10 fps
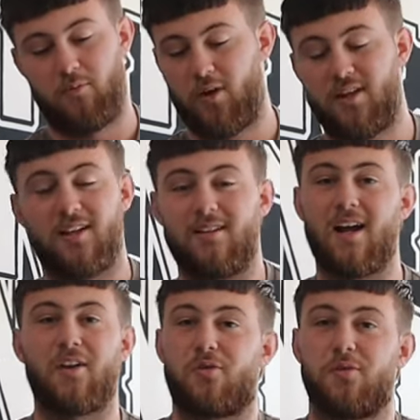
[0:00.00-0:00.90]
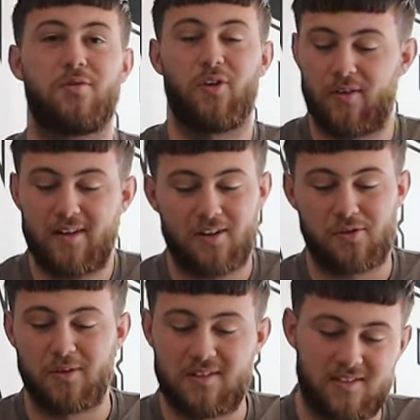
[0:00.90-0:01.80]
Whether you're natural, not
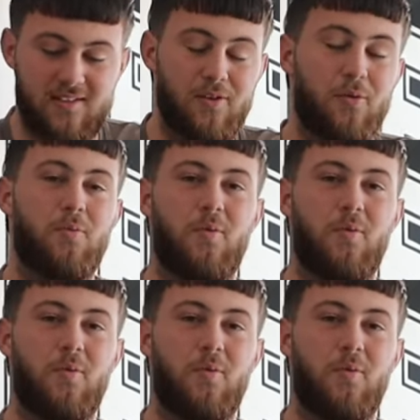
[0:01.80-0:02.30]
natural, it's still